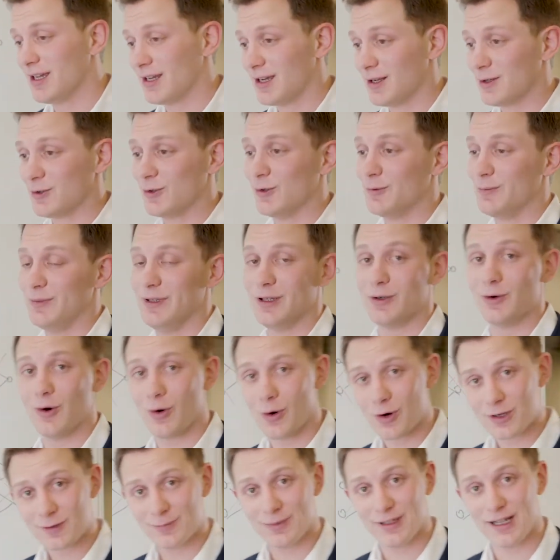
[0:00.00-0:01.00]
it could be
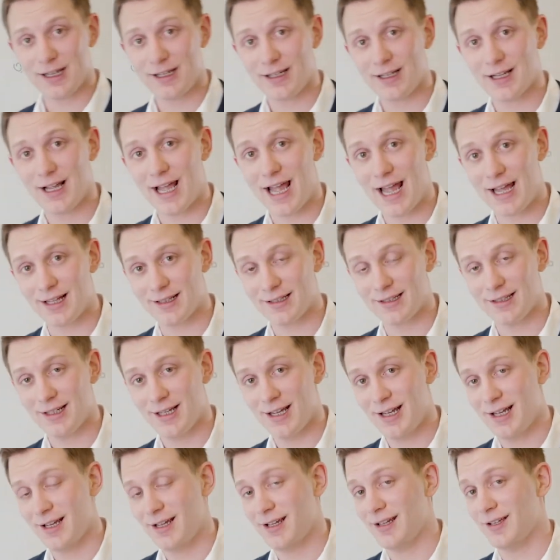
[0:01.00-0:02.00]
course planning at
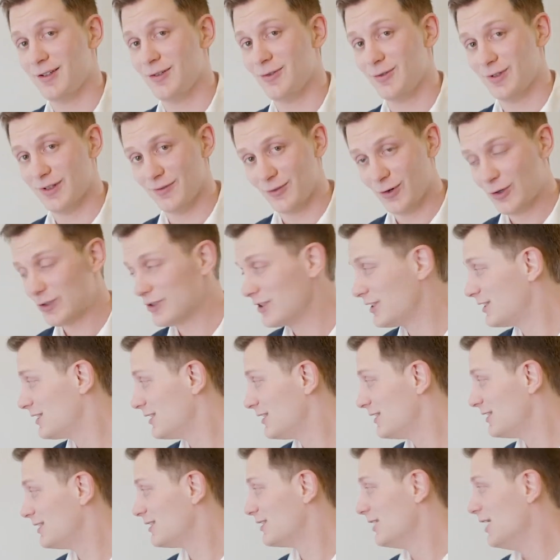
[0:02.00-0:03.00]

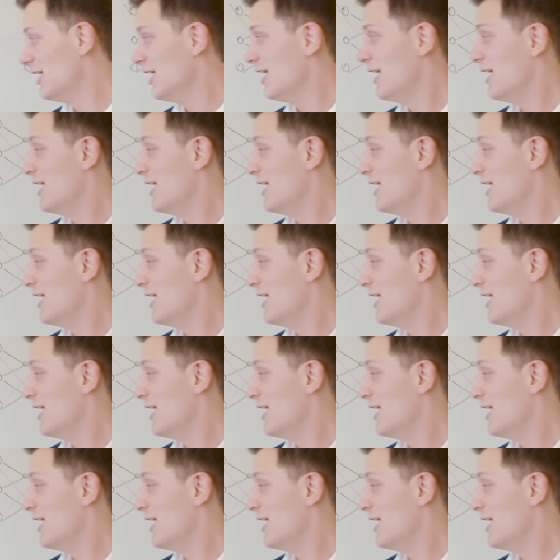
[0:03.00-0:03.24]
universities,